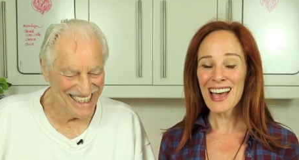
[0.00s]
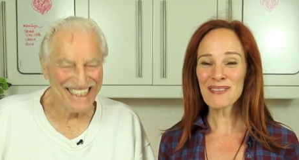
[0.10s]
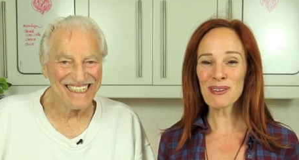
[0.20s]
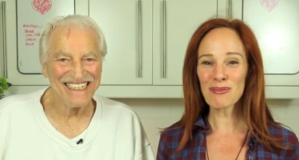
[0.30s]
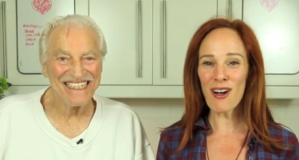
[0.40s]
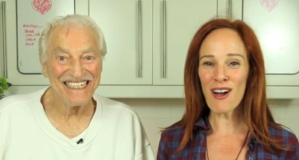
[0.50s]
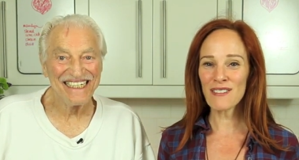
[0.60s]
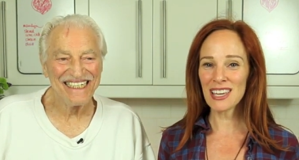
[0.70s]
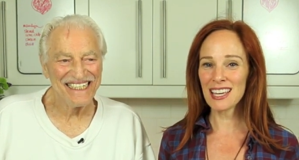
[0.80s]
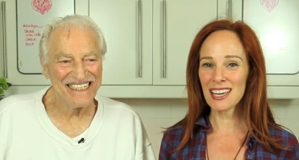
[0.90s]
Speaker 1: and we're
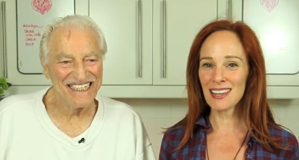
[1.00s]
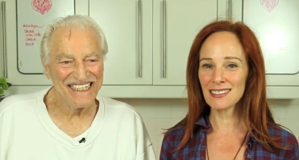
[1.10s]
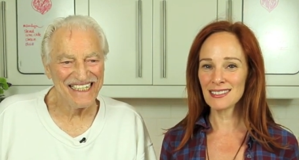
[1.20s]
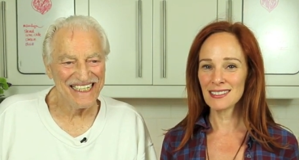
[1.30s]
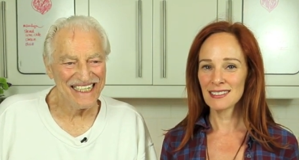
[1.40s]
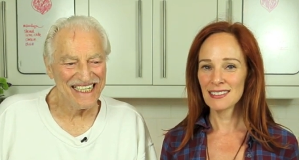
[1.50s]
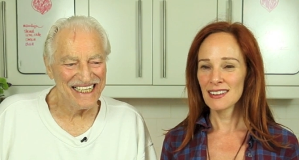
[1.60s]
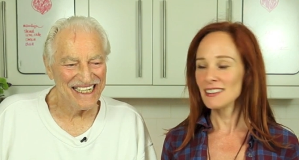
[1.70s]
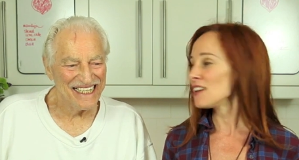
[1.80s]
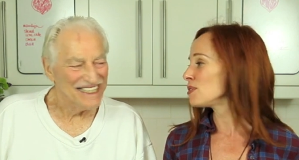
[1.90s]
raw vegan.
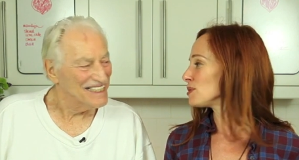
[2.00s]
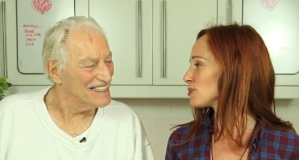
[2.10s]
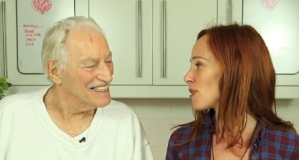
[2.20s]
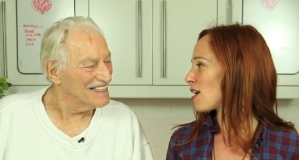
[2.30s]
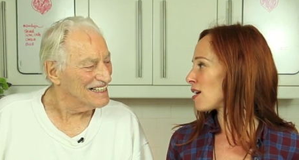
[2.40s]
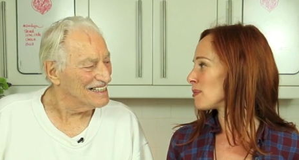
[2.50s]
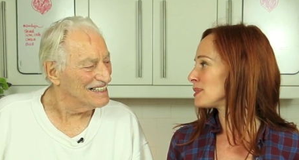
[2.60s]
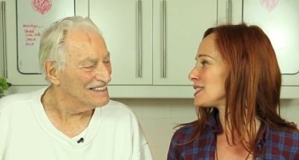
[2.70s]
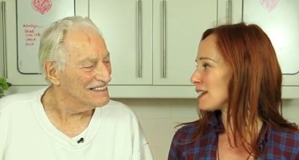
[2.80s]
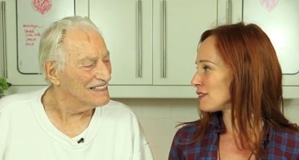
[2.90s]
Not always raw,
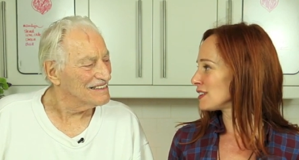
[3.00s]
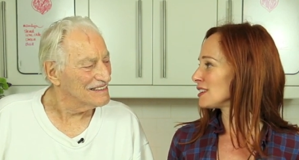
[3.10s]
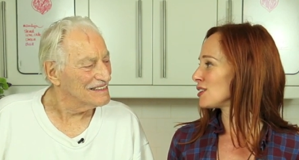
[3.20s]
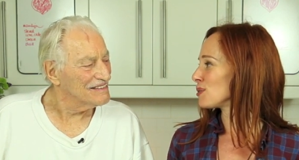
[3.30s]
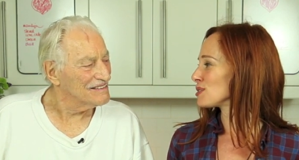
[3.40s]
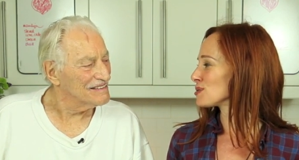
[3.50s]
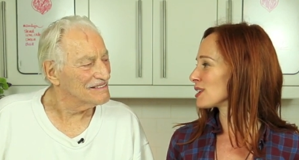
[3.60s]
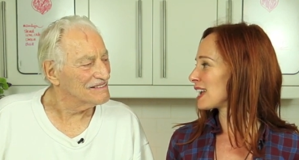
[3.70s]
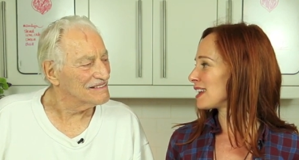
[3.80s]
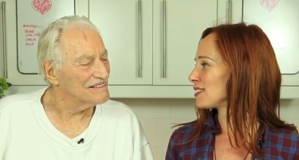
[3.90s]
but definitely always
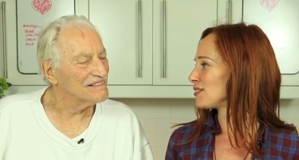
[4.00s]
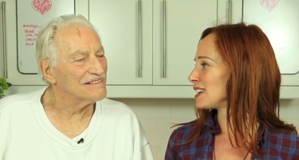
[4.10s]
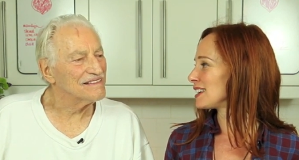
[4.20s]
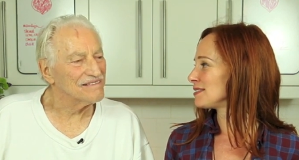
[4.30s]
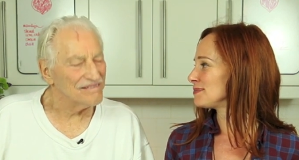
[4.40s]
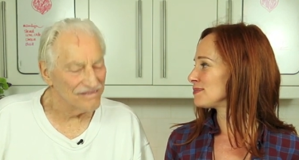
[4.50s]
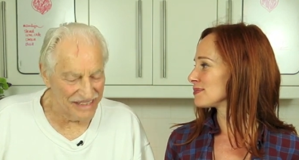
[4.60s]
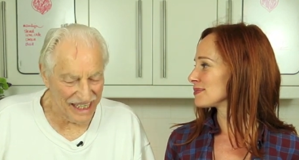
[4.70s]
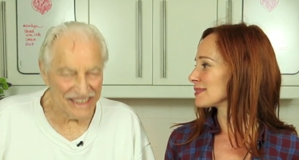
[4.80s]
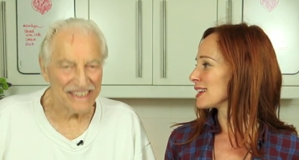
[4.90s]
organic
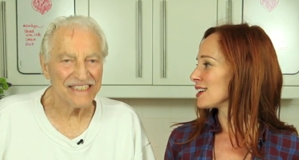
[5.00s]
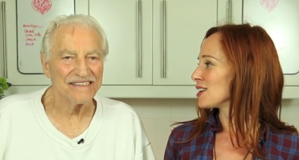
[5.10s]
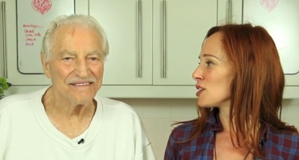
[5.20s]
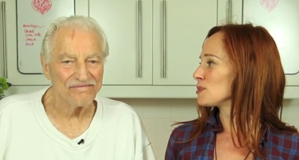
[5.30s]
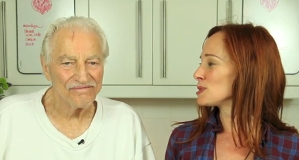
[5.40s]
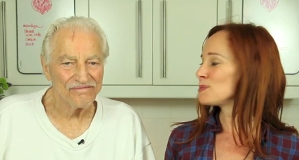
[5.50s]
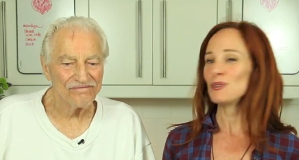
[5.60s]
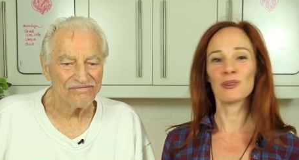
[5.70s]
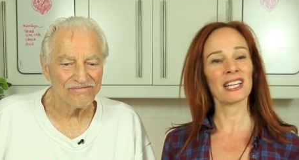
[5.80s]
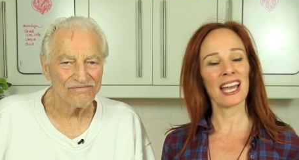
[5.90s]
vegan. Yes. Herbie's
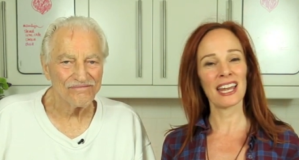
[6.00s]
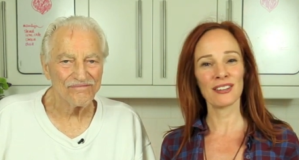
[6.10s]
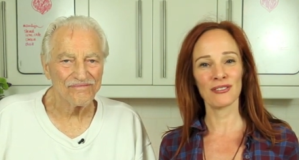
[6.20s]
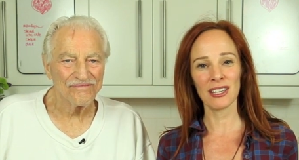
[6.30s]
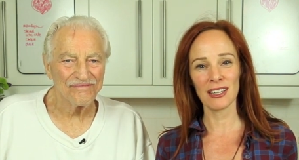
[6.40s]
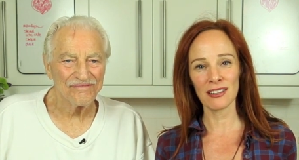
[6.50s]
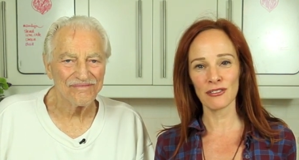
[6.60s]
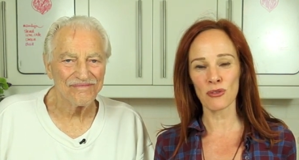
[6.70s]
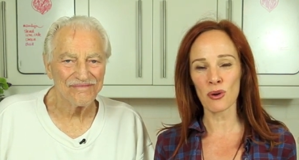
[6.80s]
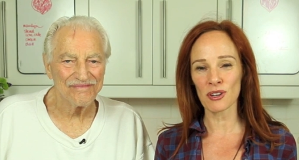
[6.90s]
been organic
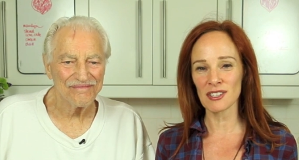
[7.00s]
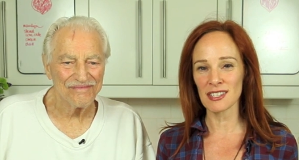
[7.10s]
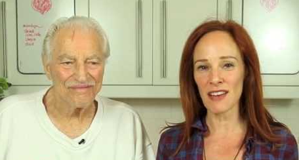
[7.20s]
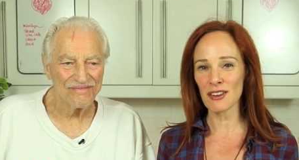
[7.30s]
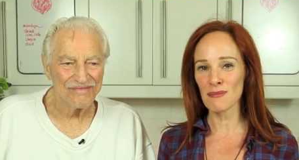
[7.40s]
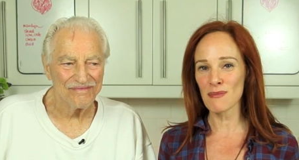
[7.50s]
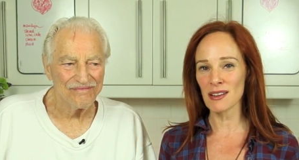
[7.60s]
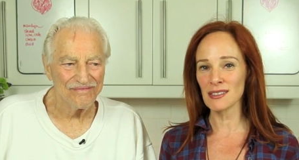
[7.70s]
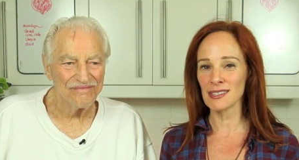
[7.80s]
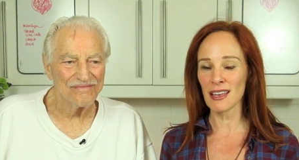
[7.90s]
vegan for seven
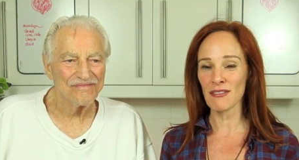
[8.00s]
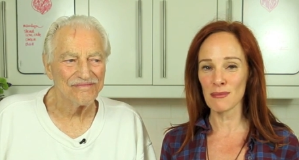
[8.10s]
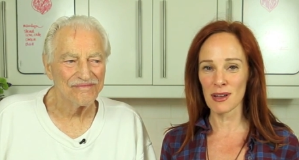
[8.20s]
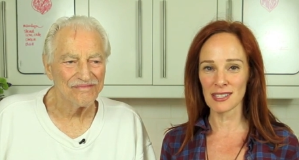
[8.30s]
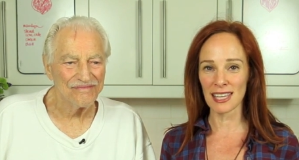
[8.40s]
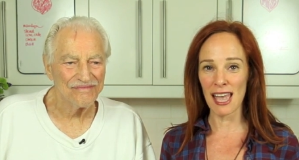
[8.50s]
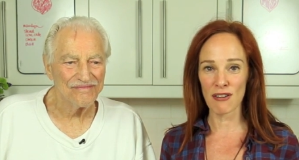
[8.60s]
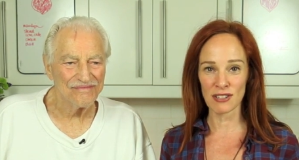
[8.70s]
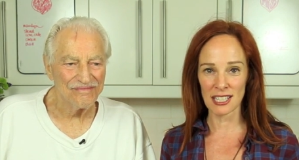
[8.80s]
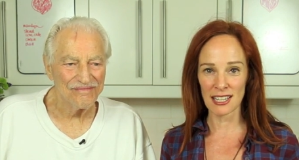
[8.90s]
months, seven months
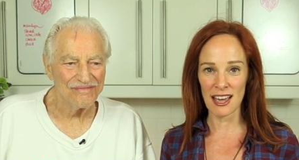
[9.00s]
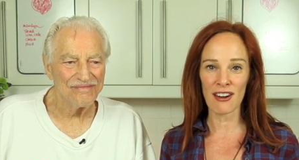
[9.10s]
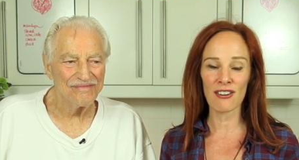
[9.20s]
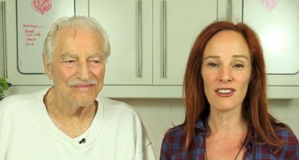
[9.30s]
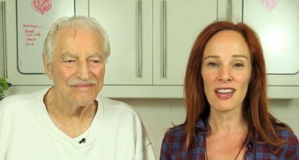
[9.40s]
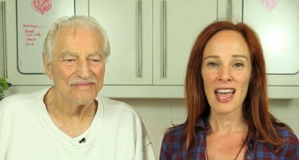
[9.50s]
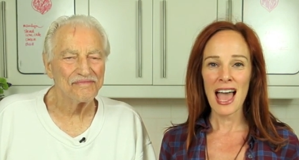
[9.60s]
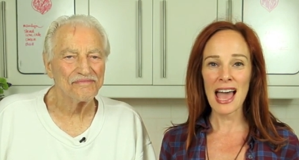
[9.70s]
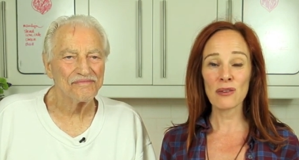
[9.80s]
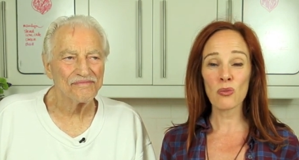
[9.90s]
counting now.
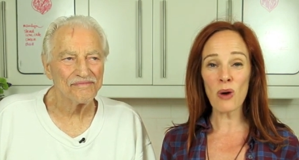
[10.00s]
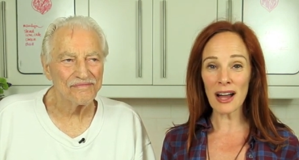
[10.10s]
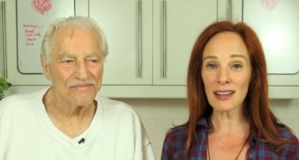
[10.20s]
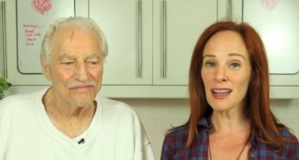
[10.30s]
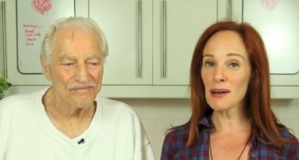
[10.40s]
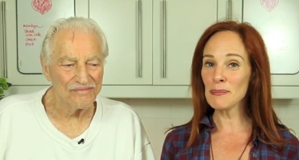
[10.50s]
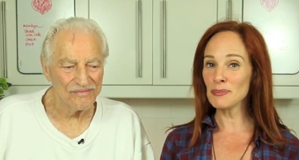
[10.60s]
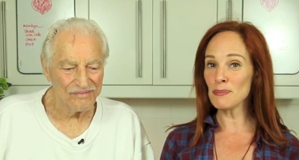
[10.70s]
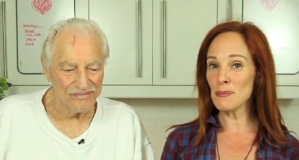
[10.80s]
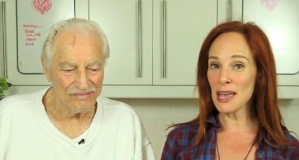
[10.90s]
And while
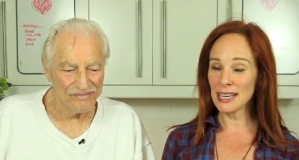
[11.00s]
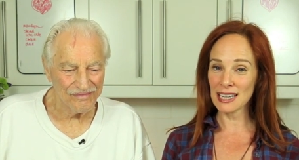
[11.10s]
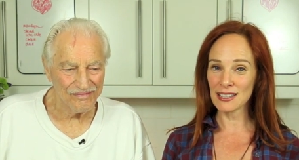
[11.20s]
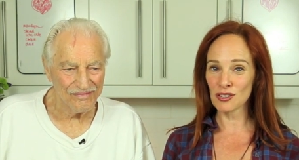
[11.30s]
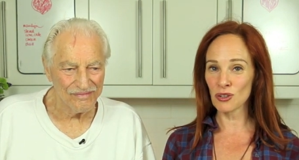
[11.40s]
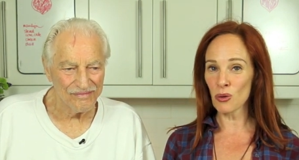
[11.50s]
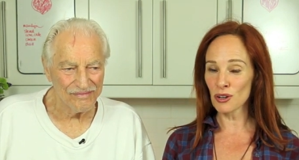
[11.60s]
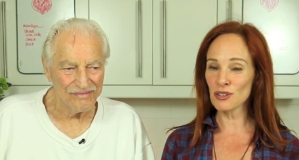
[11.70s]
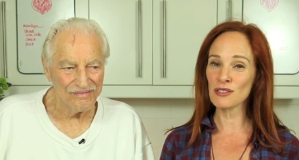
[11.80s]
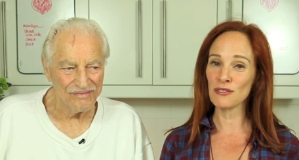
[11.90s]
I'm making this
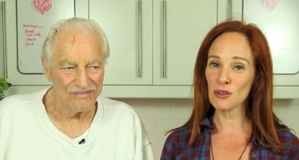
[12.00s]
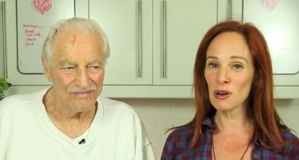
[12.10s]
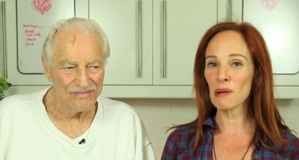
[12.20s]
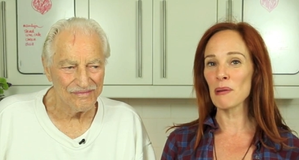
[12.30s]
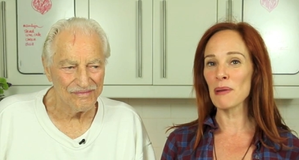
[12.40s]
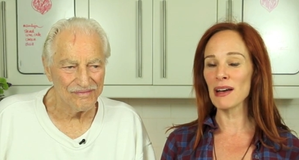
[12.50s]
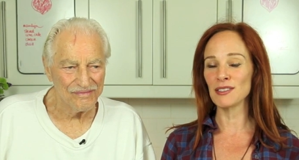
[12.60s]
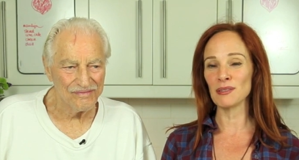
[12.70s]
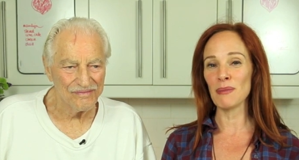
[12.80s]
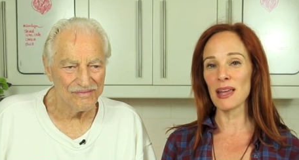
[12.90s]
gorgeous food I'm
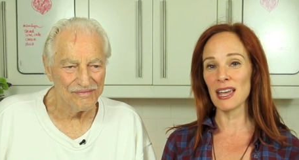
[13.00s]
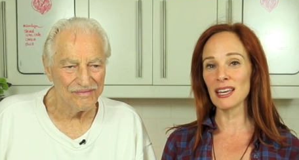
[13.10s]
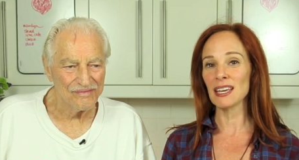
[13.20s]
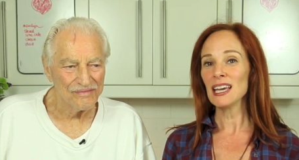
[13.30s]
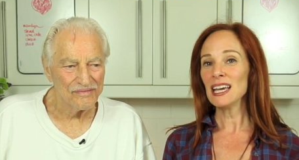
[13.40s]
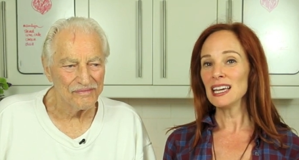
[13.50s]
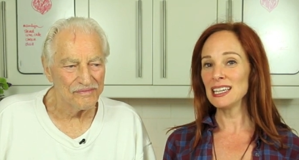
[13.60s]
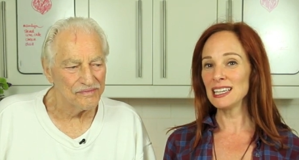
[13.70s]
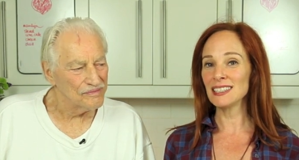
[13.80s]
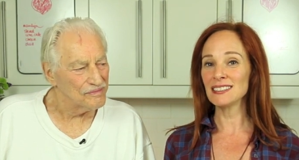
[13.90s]
about to make,
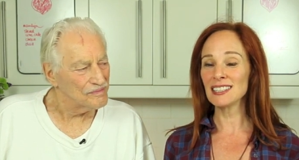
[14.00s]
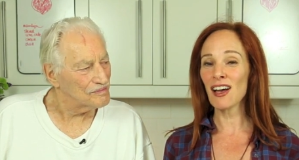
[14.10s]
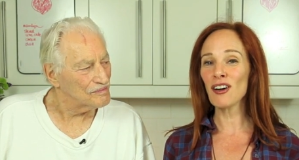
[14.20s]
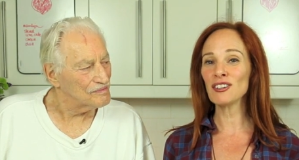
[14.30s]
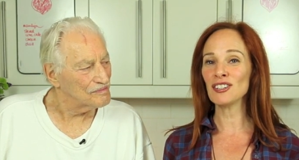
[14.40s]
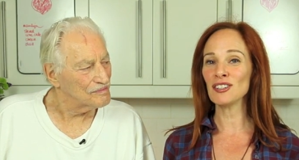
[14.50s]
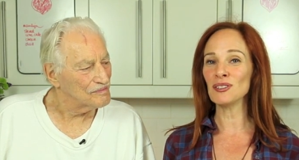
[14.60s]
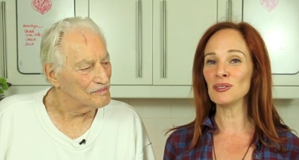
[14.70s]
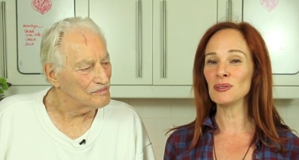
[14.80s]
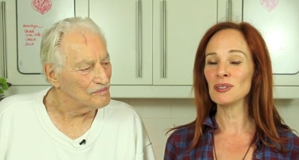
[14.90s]
he can tell
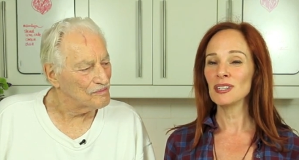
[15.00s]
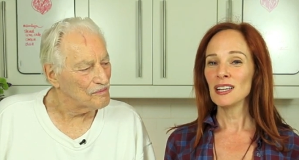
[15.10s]
you